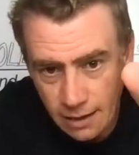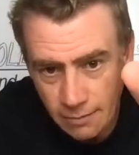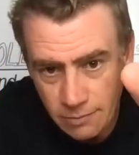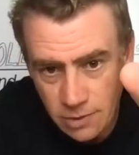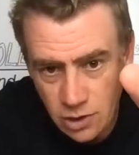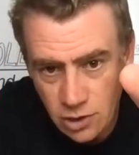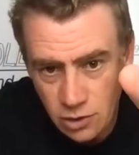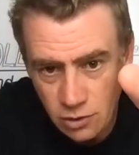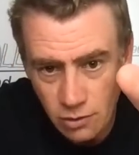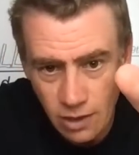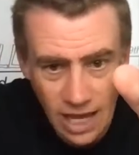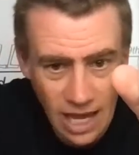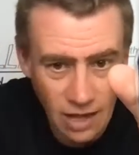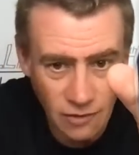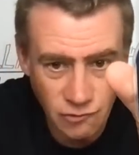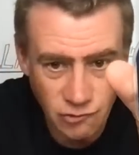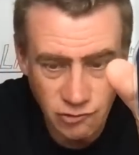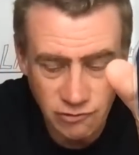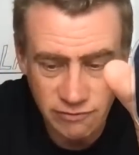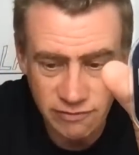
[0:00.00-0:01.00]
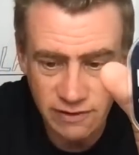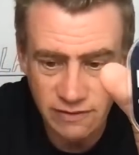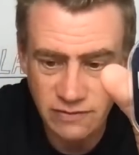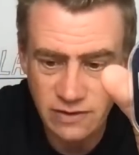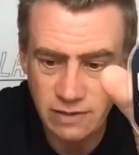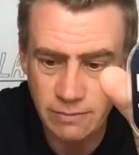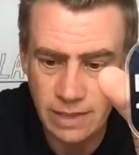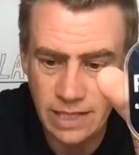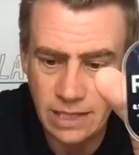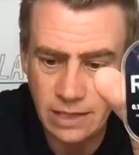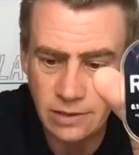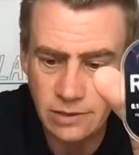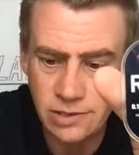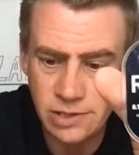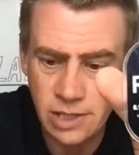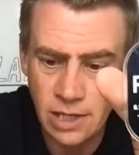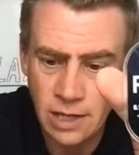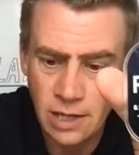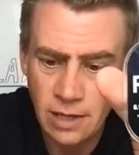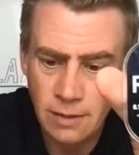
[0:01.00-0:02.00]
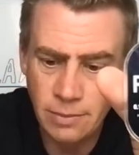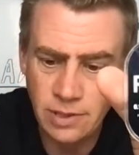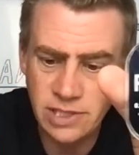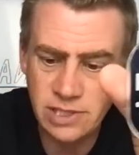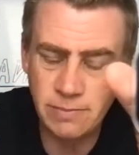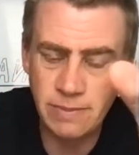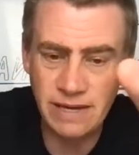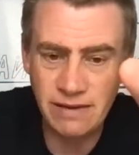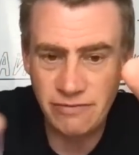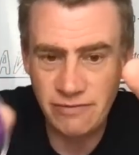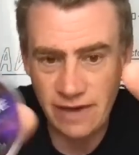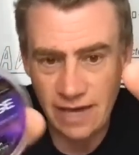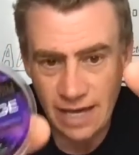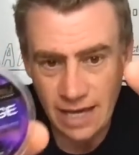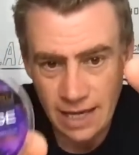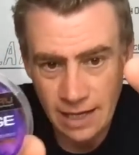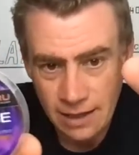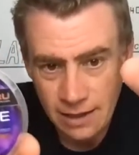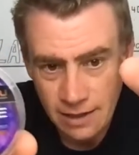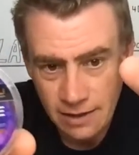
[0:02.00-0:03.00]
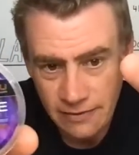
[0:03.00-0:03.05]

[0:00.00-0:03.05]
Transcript: You do get 150 meters, but to be fair,